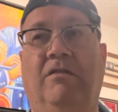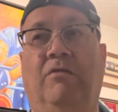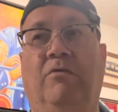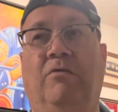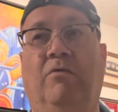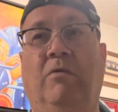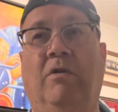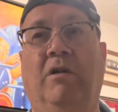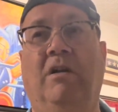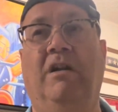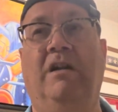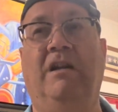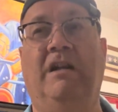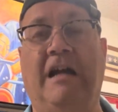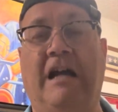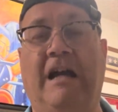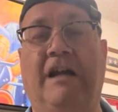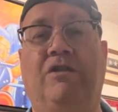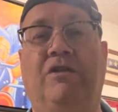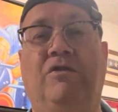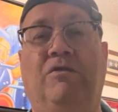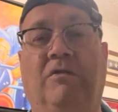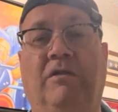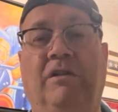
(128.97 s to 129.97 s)
where it
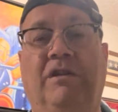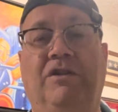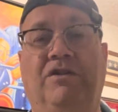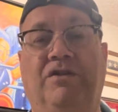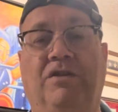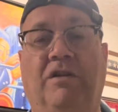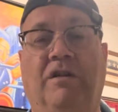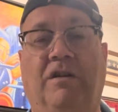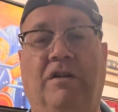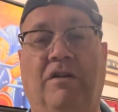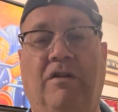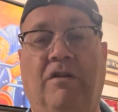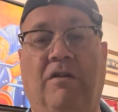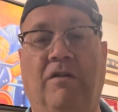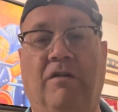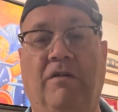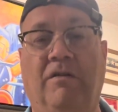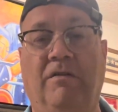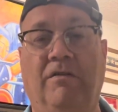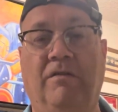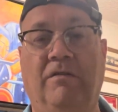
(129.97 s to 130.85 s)
naturally should occur.